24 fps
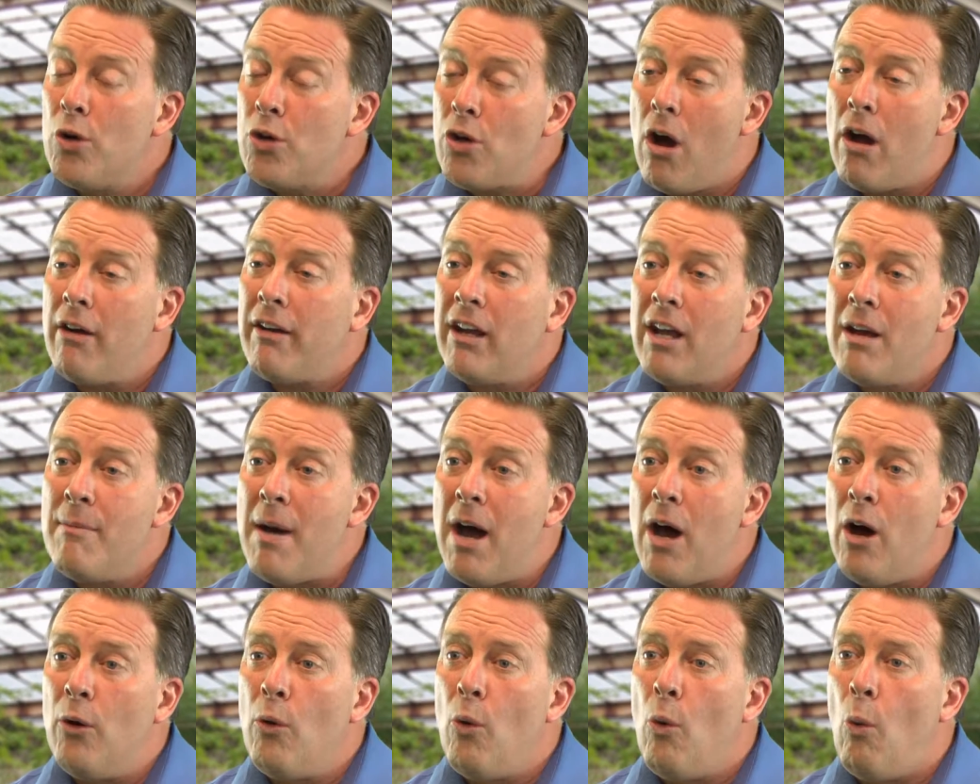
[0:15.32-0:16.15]
talking
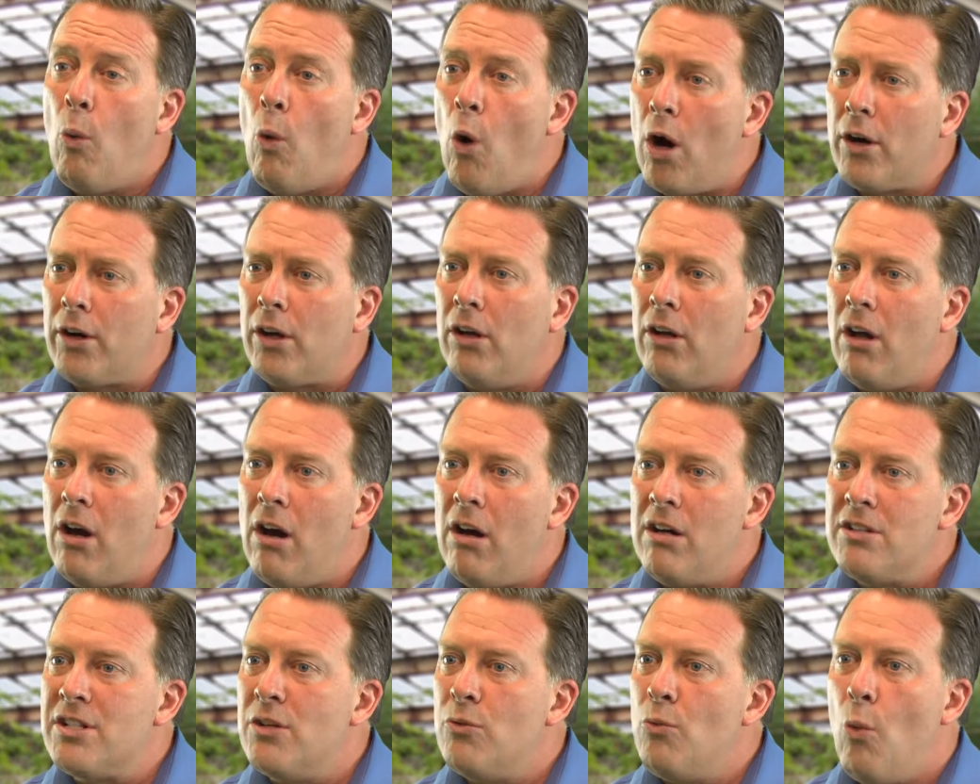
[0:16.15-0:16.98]
about water
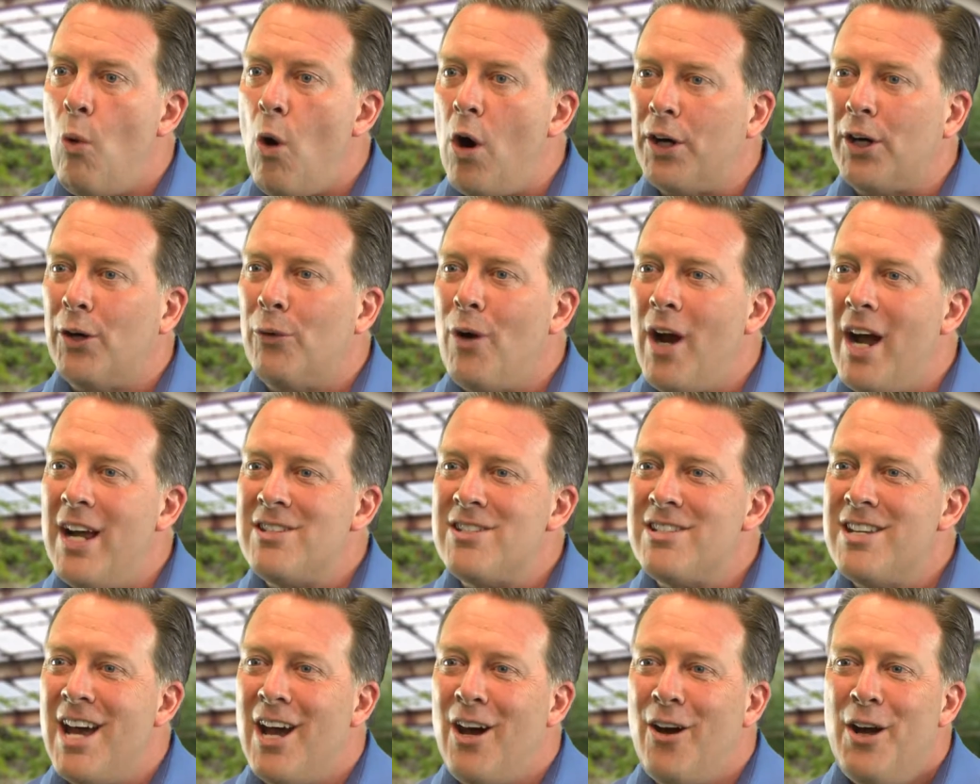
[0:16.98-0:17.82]
laws and water
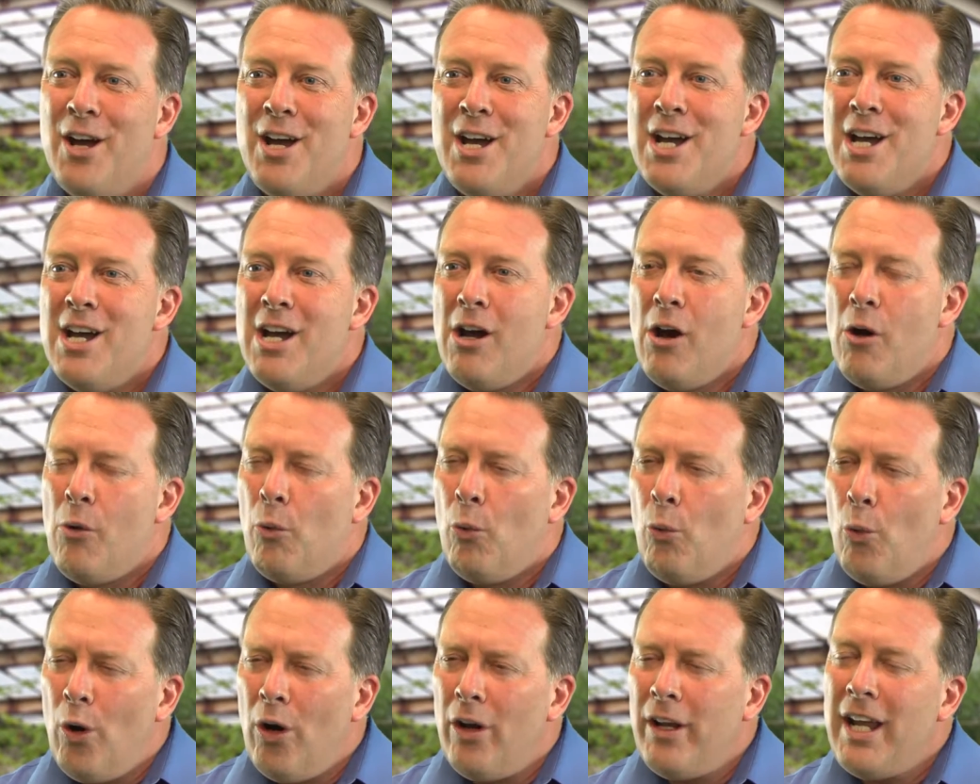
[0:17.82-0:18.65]
rights. Now,
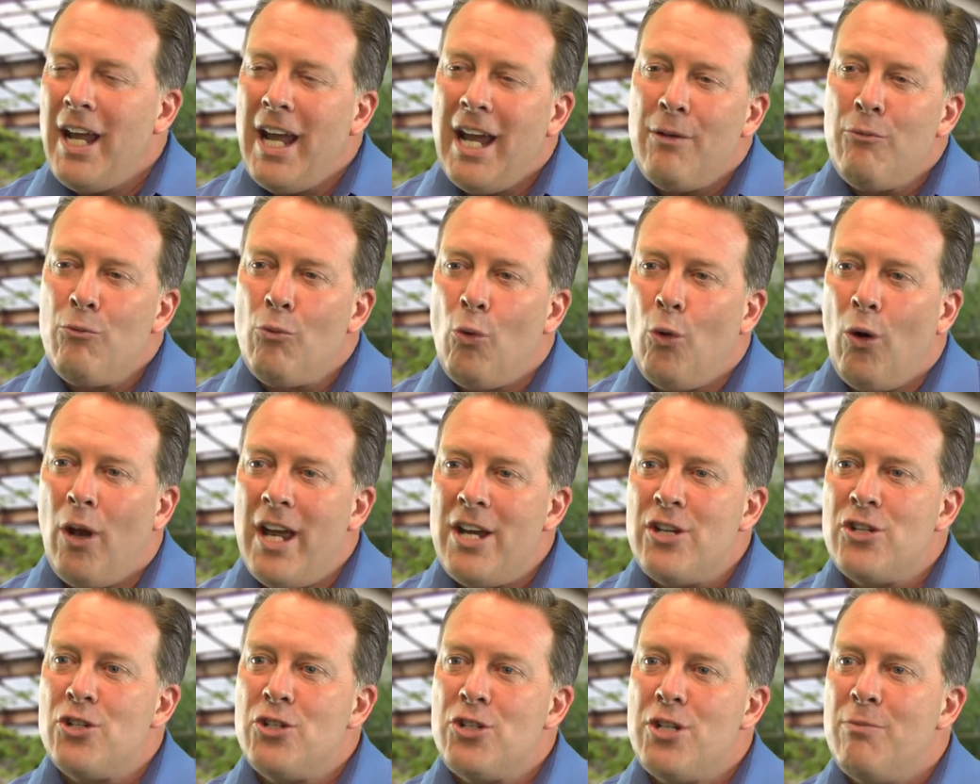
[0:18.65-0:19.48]
really in
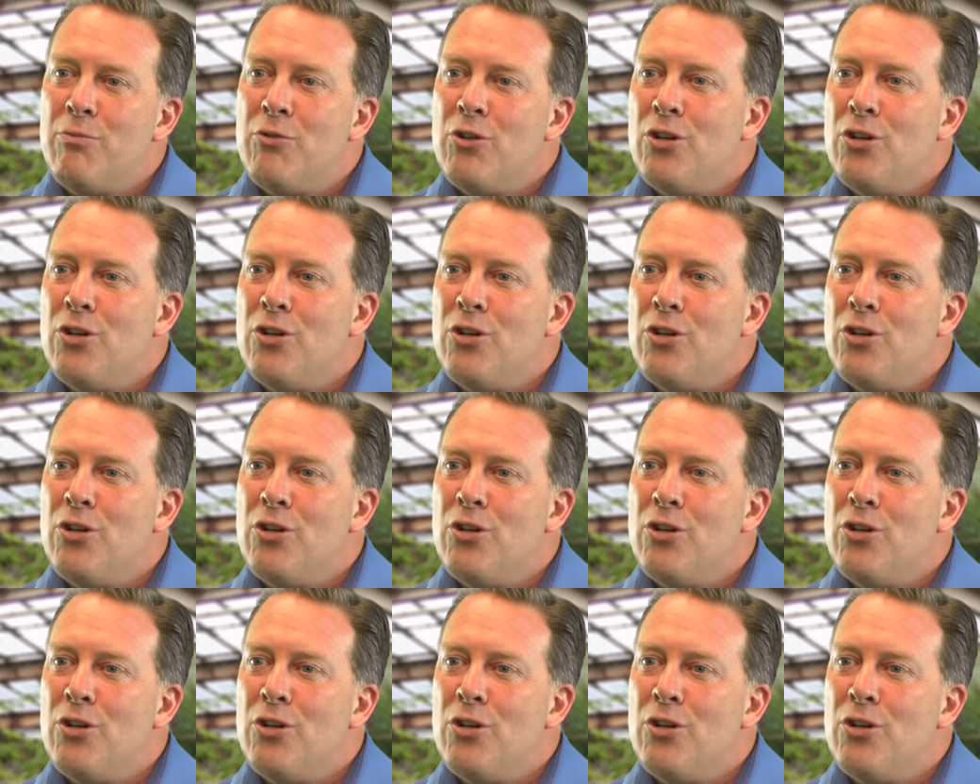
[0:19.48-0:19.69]
relationship